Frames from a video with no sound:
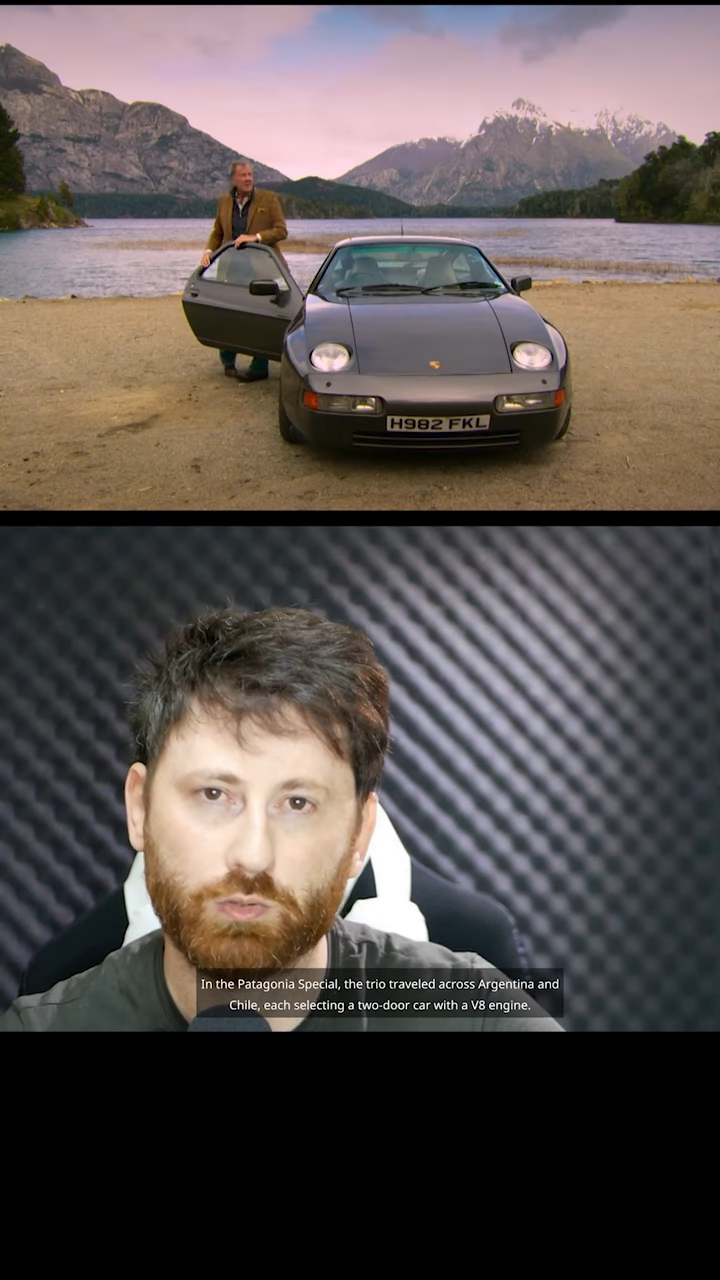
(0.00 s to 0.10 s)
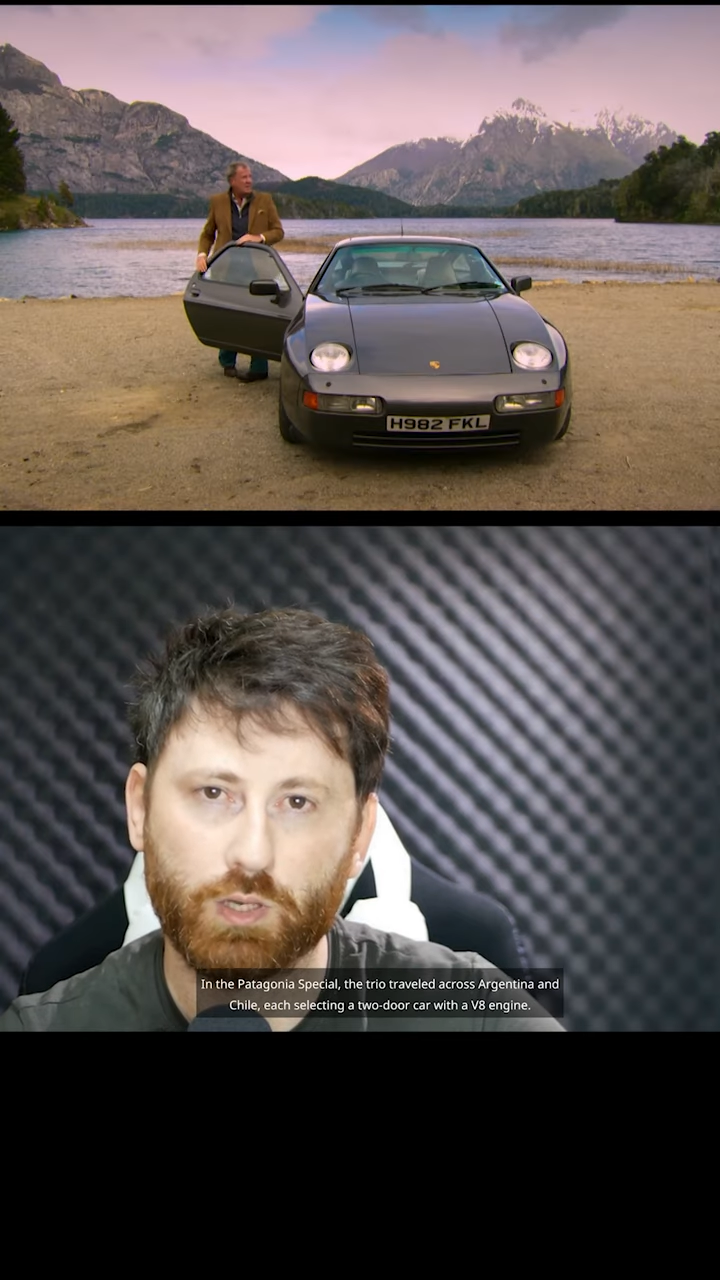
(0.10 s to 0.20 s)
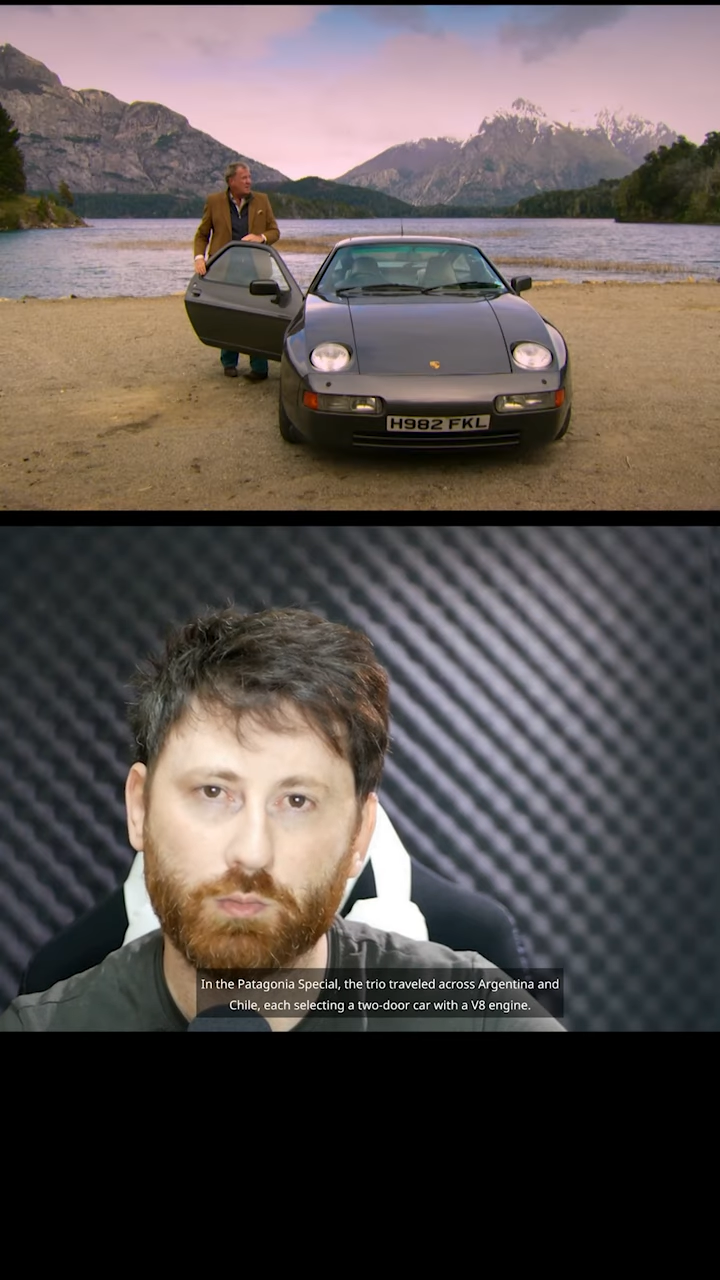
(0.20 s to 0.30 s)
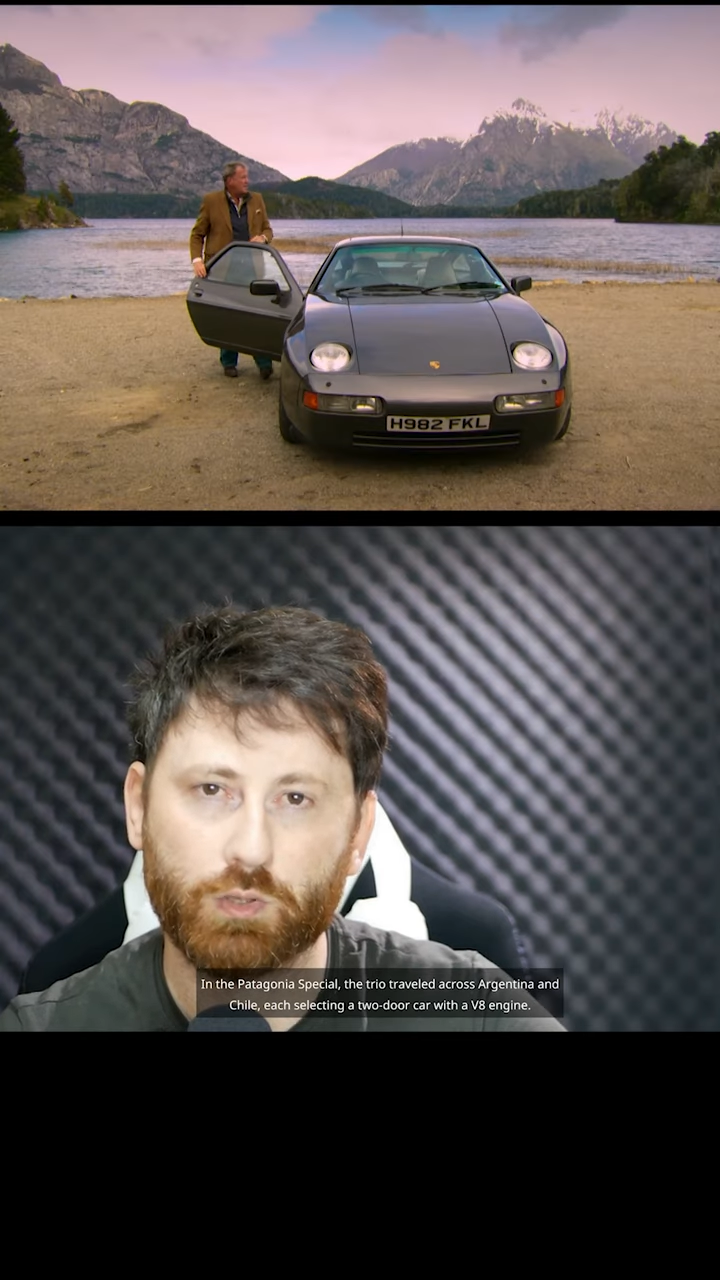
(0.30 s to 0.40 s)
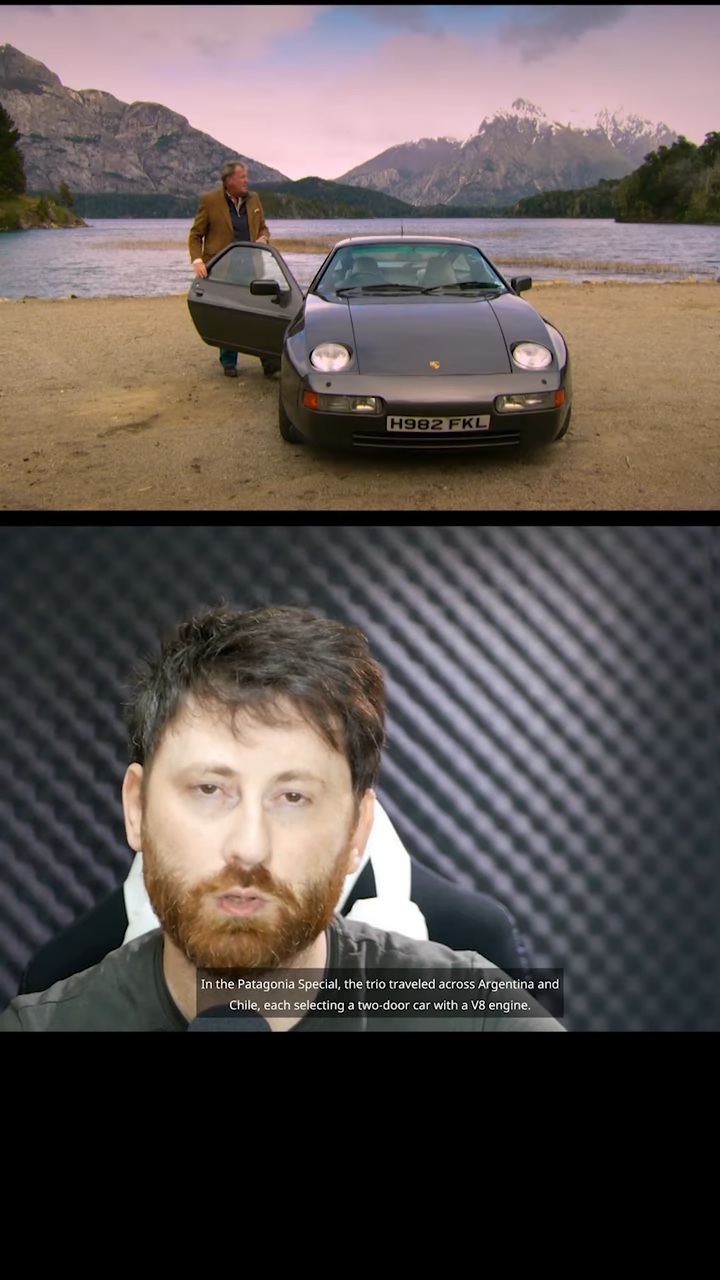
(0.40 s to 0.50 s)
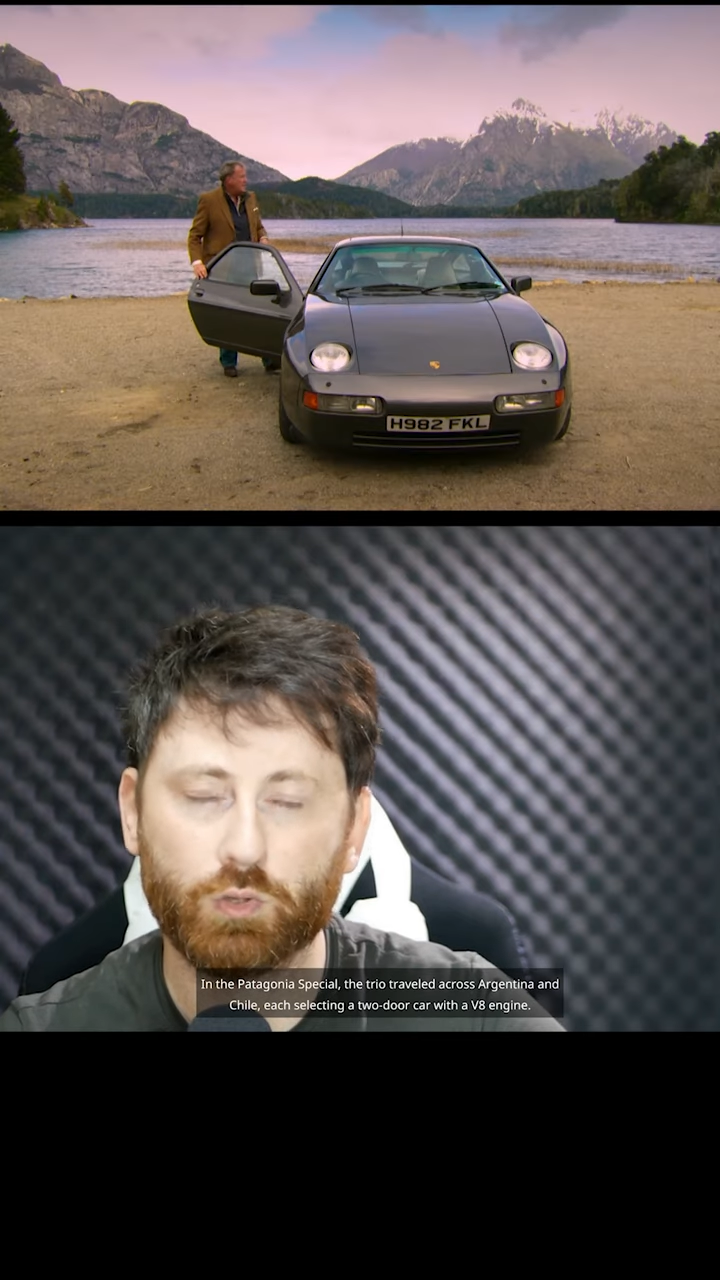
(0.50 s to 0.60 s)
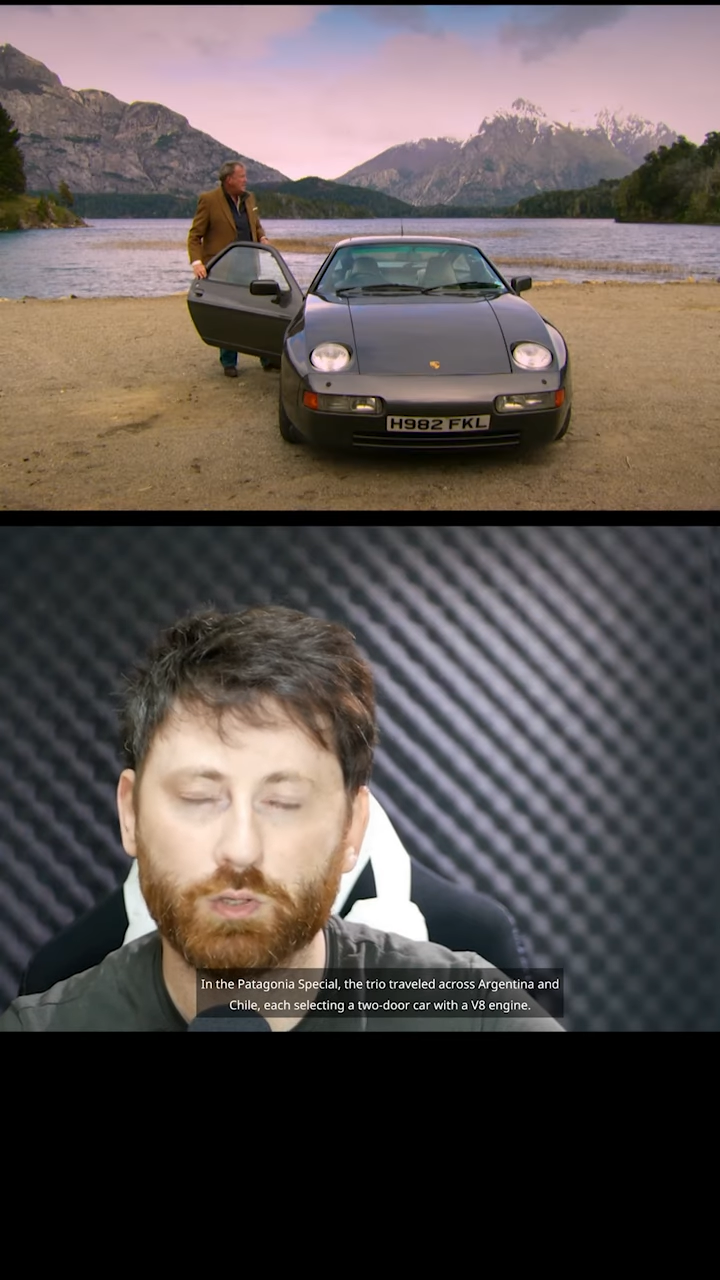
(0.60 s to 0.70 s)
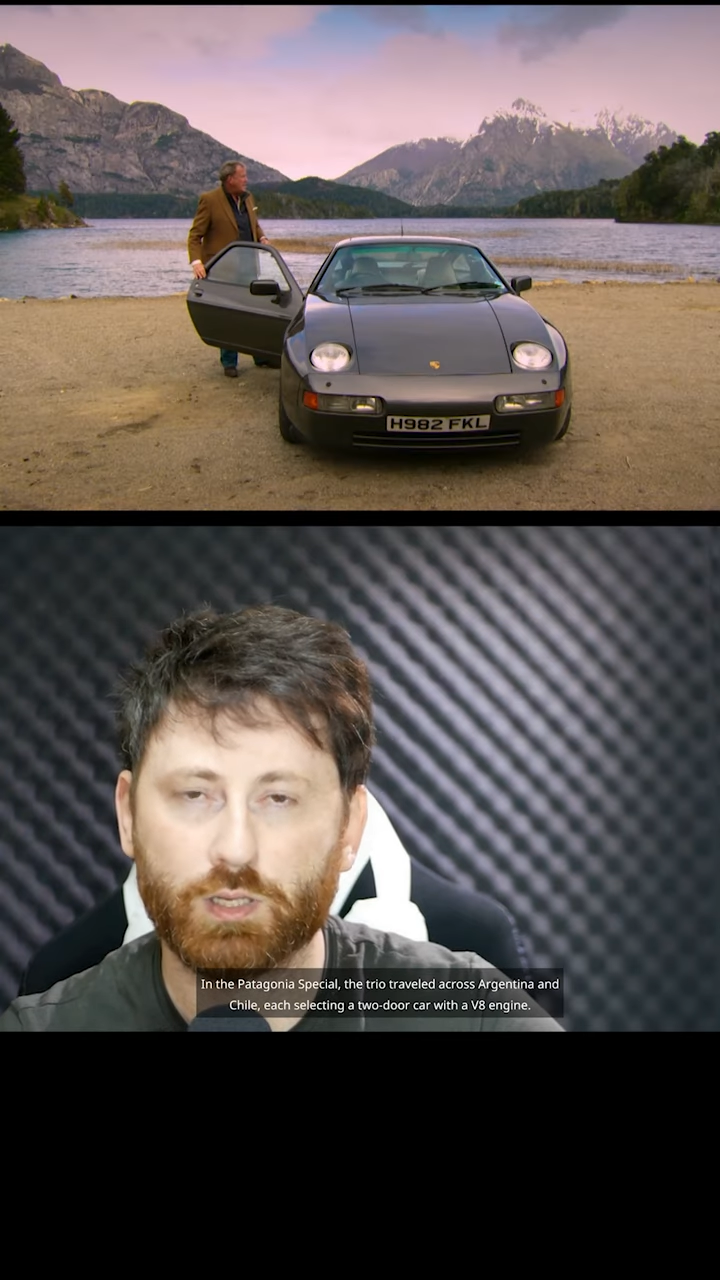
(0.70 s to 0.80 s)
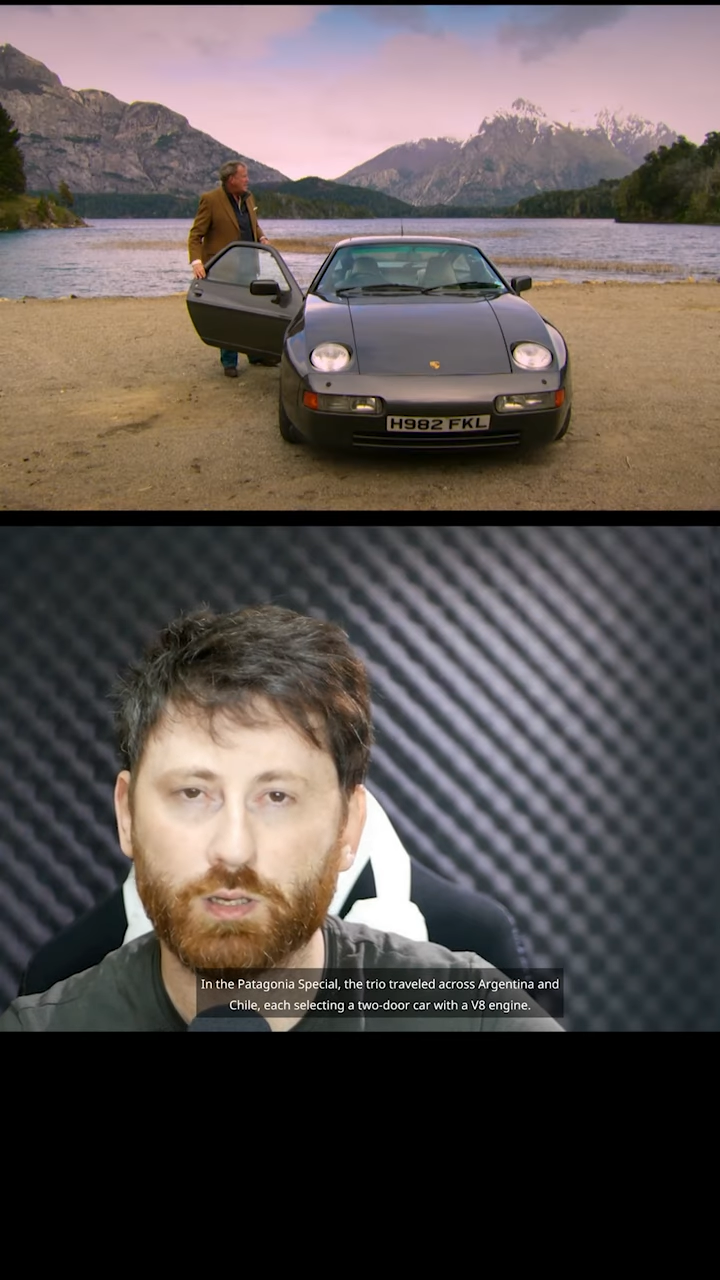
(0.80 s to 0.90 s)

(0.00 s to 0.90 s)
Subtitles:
traveled across